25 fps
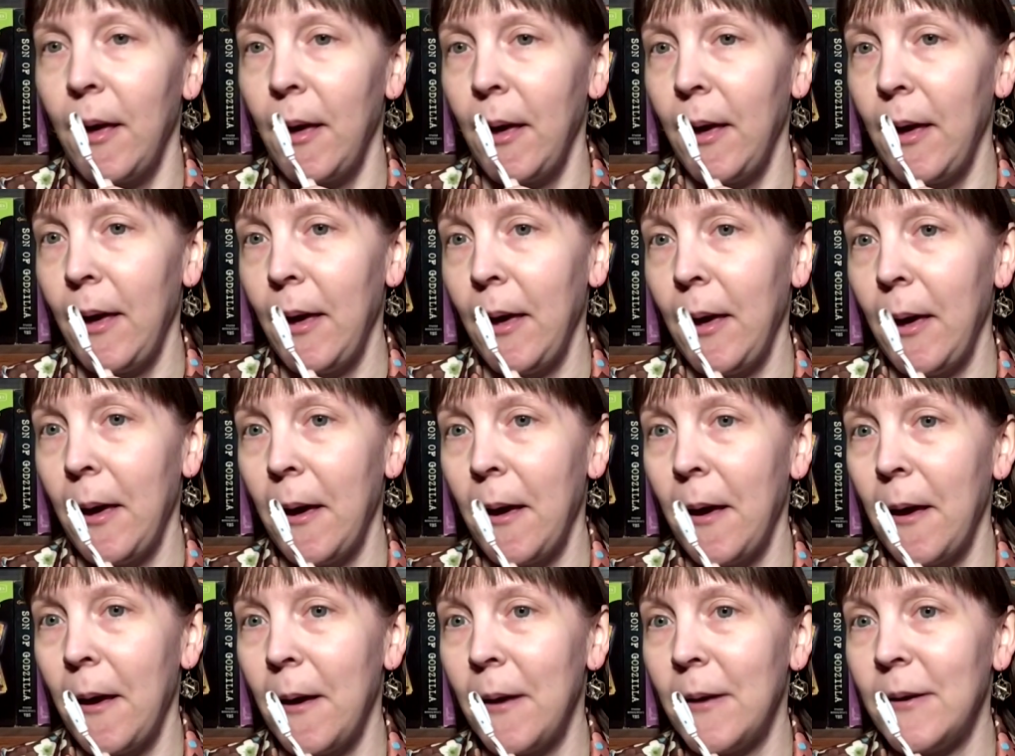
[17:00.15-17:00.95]

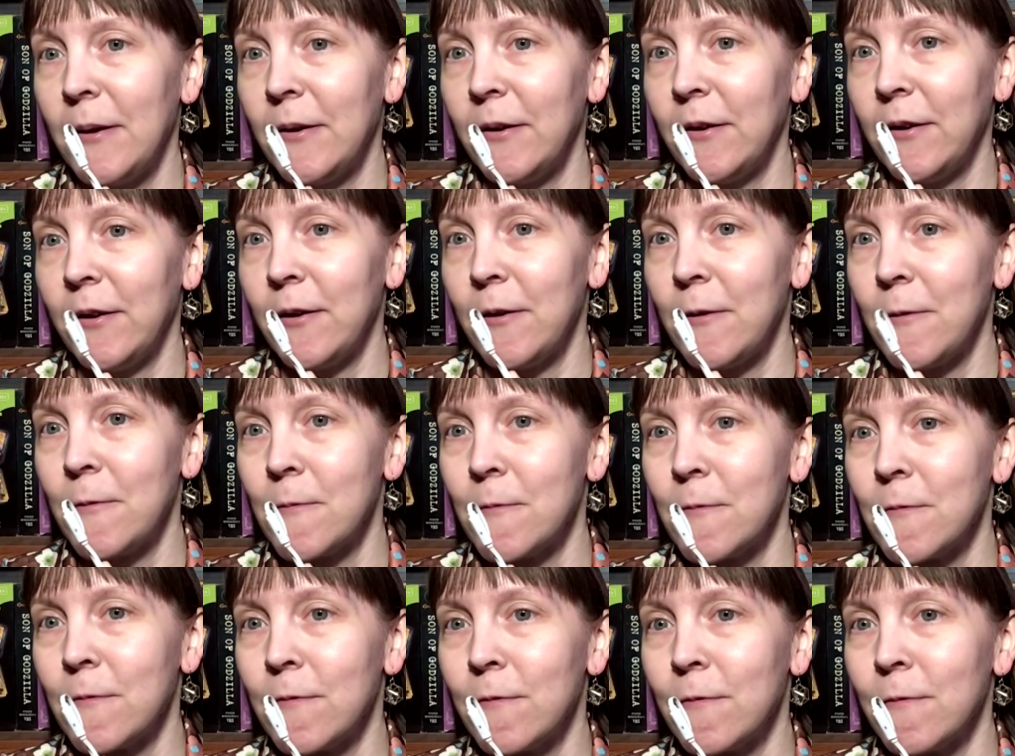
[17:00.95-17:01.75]
And
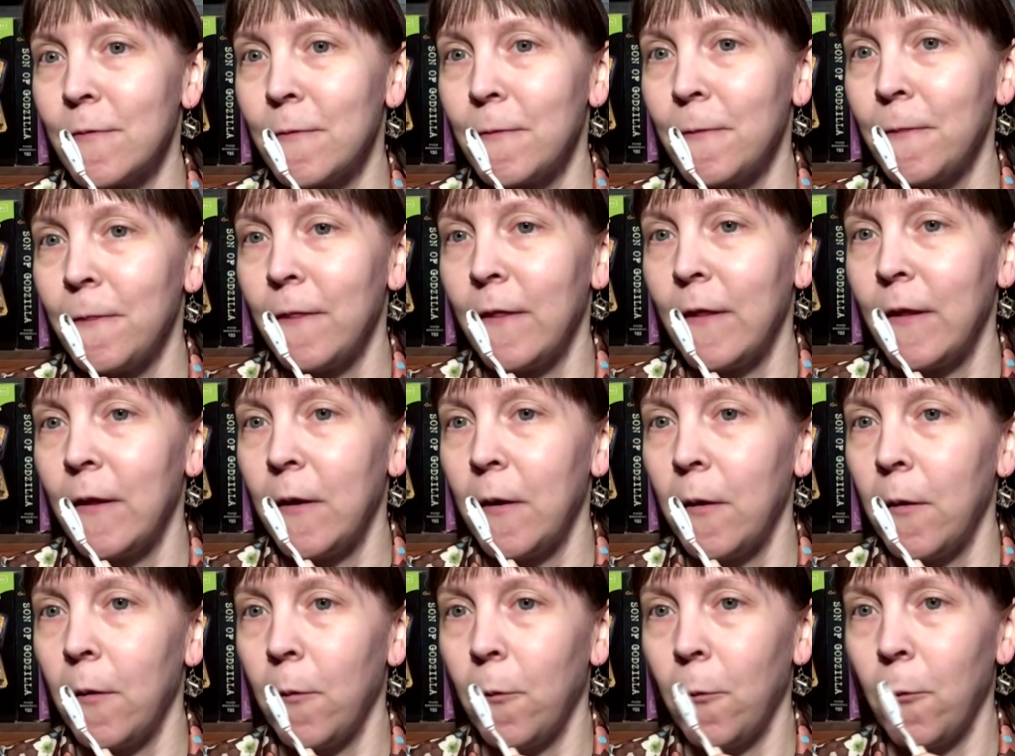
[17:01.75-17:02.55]

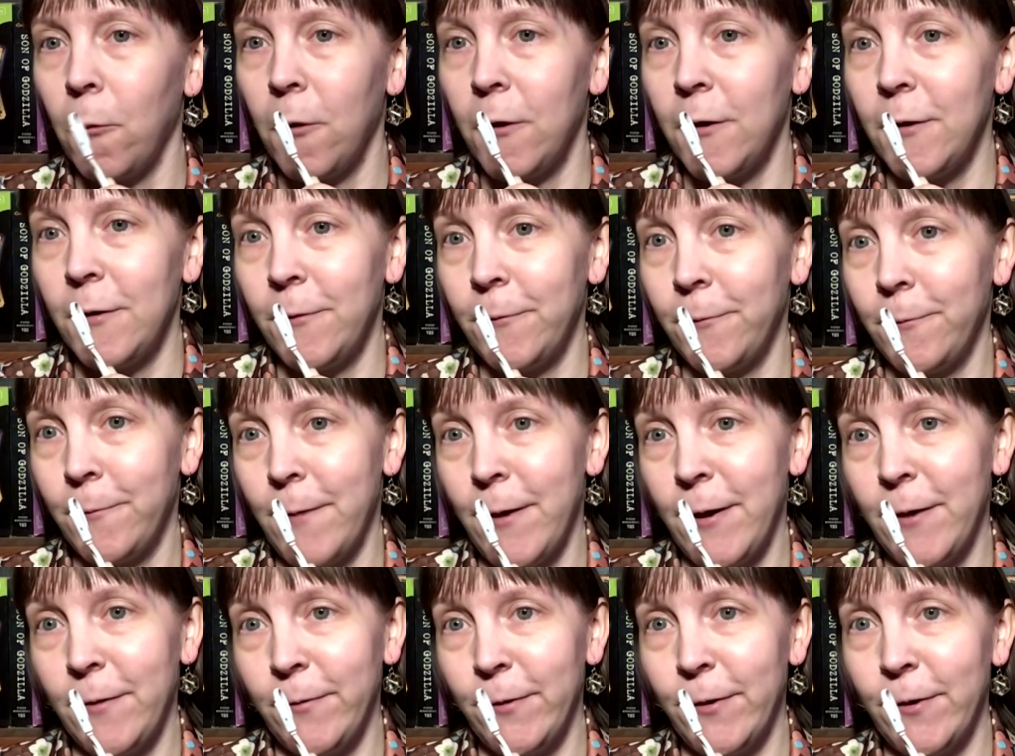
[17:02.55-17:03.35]
one of
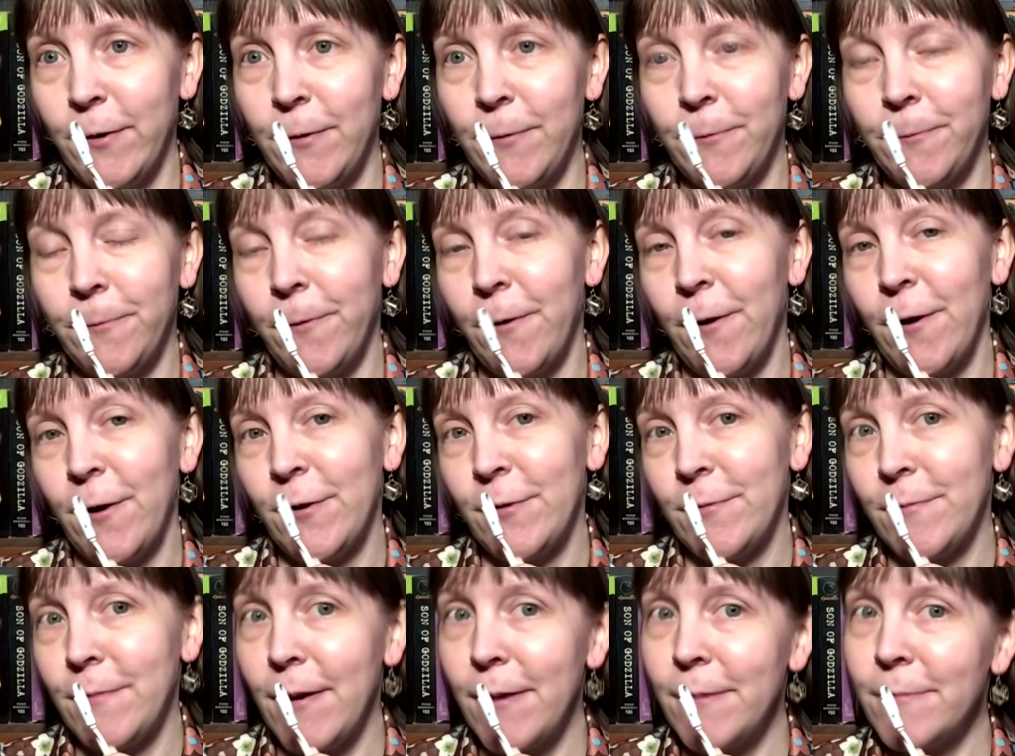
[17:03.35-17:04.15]
my very
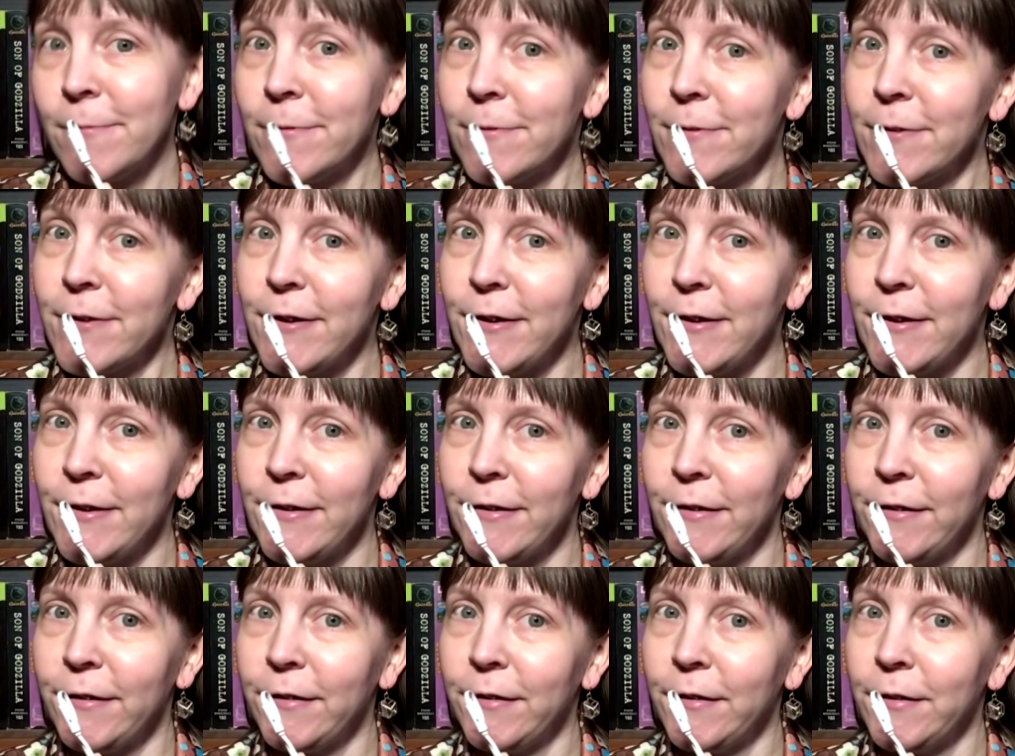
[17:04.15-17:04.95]
fond
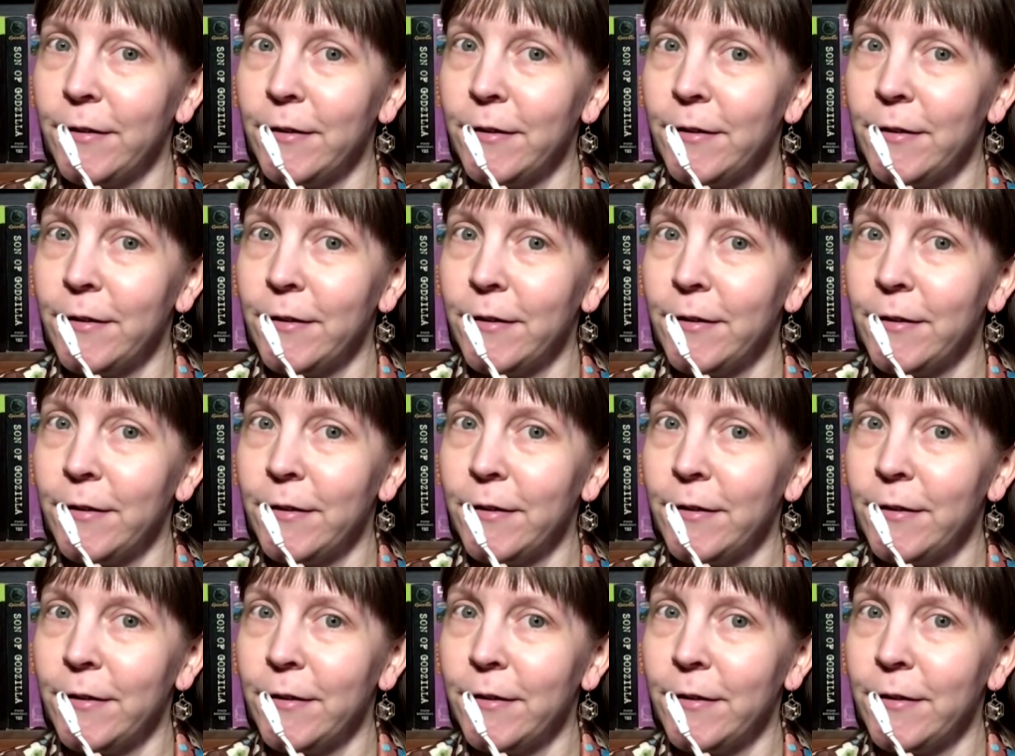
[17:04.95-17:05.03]
memories